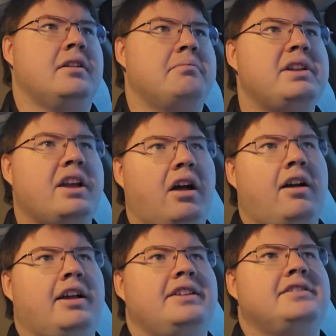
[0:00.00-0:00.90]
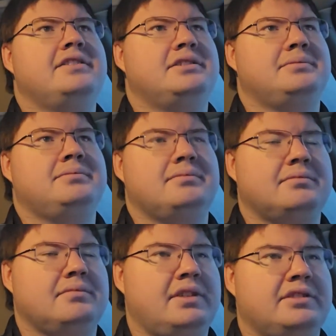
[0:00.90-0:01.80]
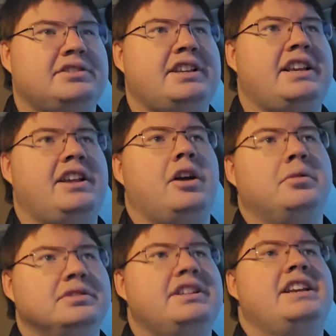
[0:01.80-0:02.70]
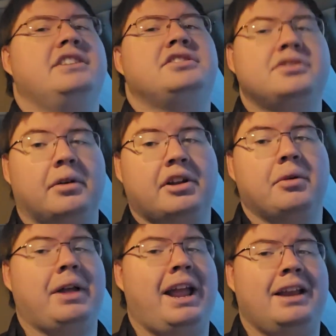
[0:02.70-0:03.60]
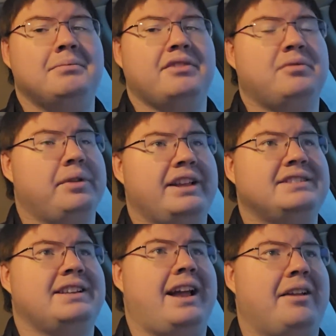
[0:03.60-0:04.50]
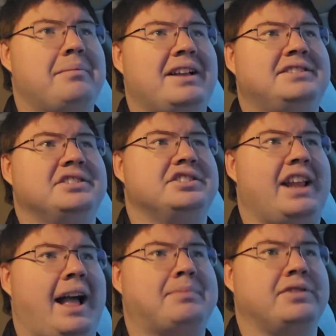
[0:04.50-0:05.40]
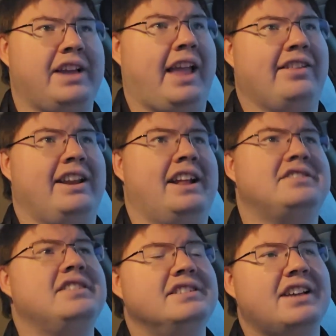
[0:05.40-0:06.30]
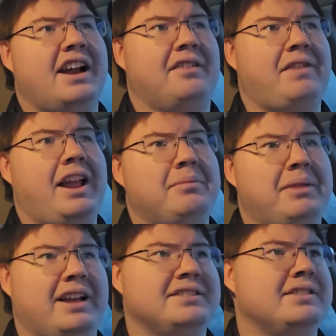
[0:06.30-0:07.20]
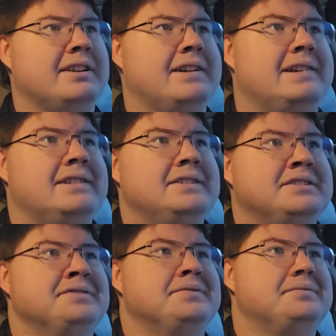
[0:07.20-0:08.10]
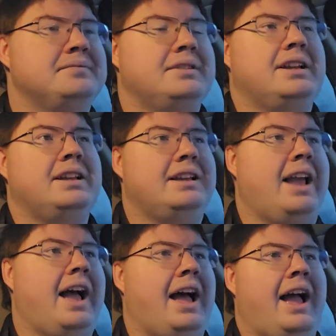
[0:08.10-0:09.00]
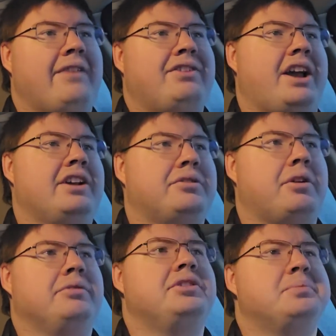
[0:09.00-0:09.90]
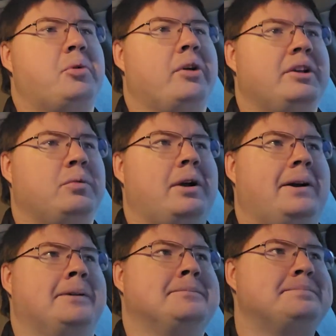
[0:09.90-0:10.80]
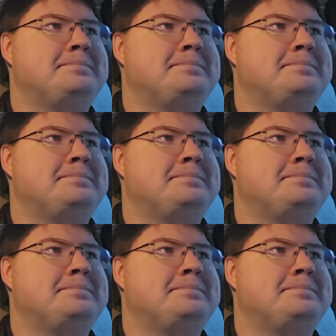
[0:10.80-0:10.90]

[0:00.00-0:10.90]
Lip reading: beyond their CEOs needing to snort cocaine before they send out a message that absolutely alienates the entire fan base. Yeah, I've kind of grown to the point where